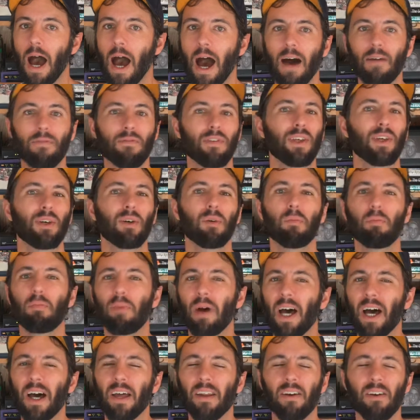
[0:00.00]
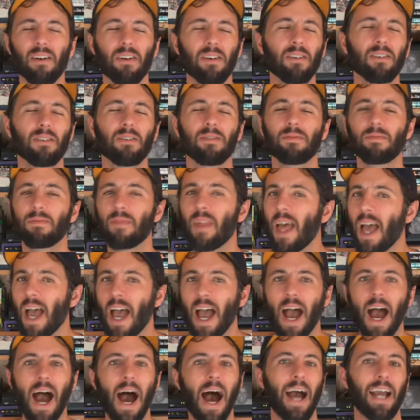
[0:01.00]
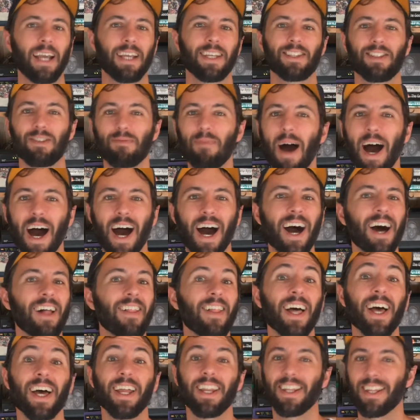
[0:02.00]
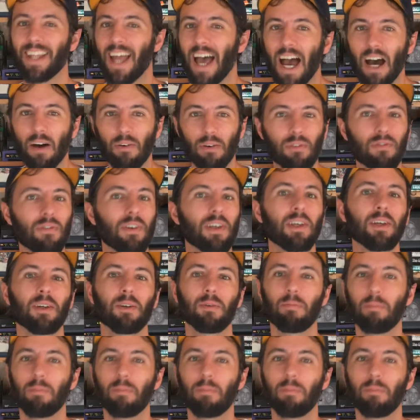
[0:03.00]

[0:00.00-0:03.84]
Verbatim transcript: I feel better. I can smile at it now. I feel